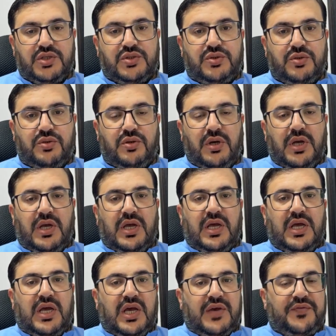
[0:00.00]
So
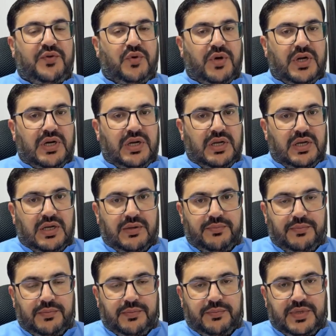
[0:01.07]
if you are
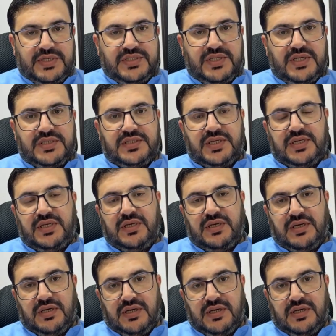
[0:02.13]
bachelor's in